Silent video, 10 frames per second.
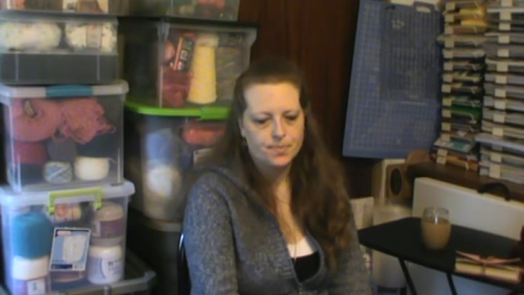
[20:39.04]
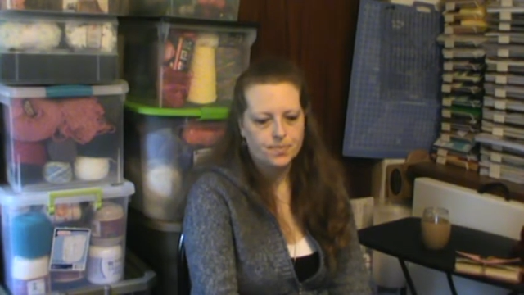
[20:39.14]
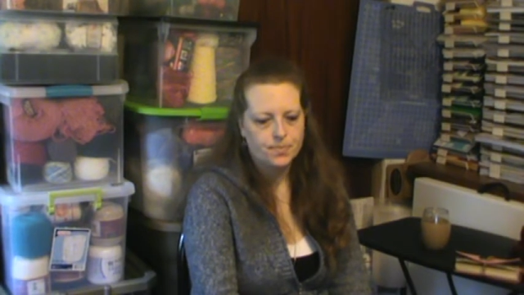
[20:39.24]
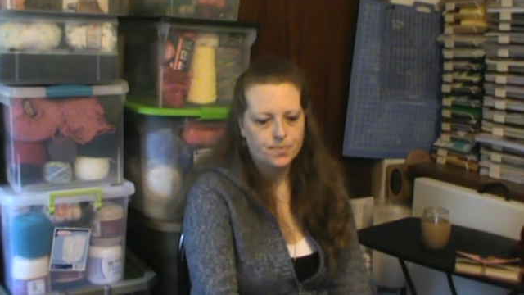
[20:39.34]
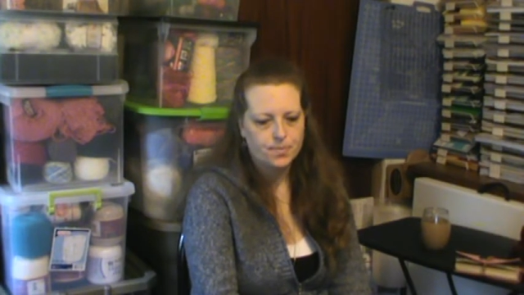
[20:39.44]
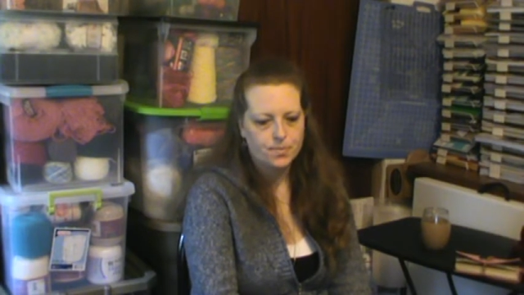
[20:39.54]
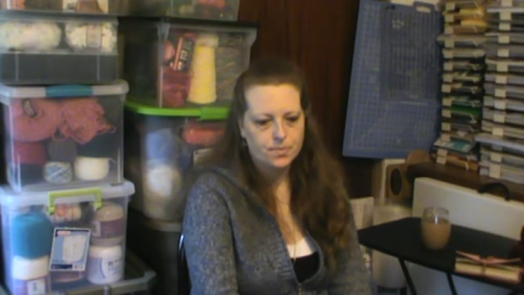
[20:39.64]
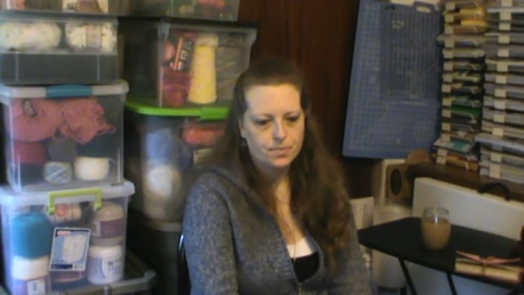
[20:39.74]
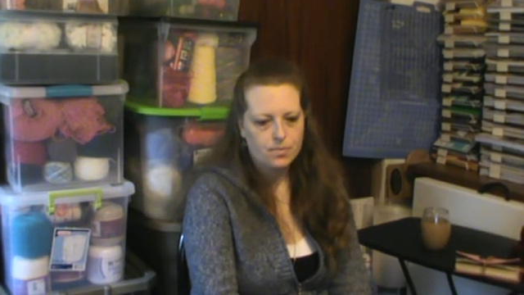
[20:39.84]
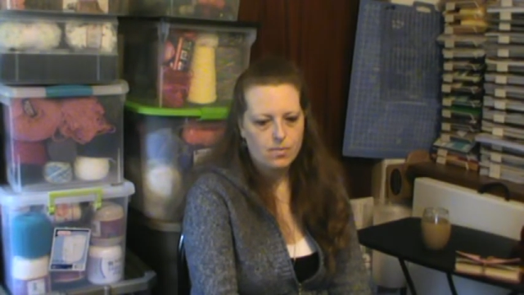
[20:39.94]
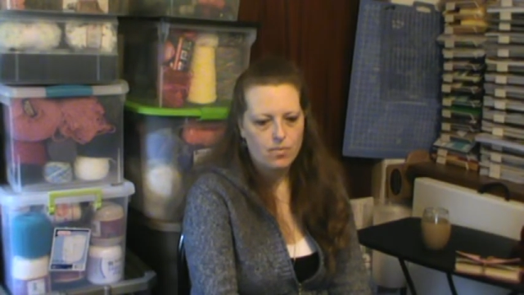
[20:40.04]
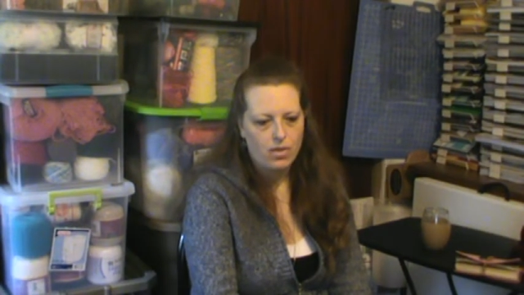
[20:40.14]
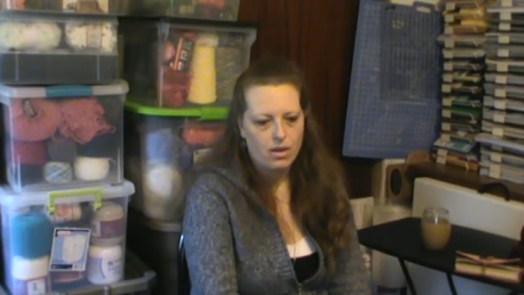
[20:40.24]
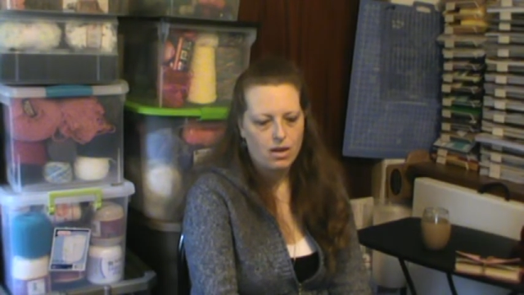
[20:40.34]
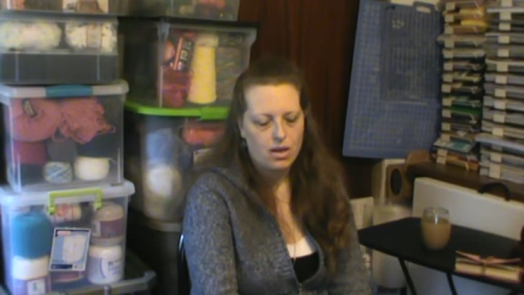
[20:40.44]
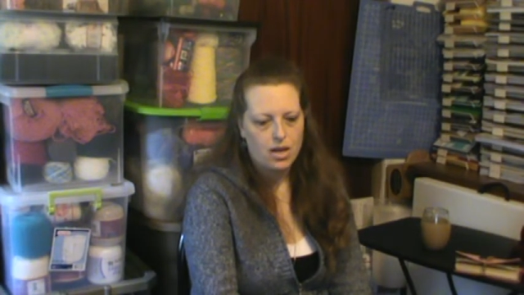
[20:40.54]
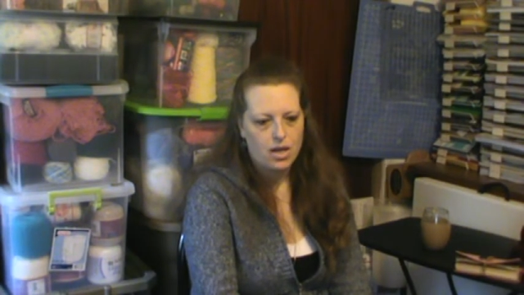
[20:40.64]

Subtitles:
Nothing is said.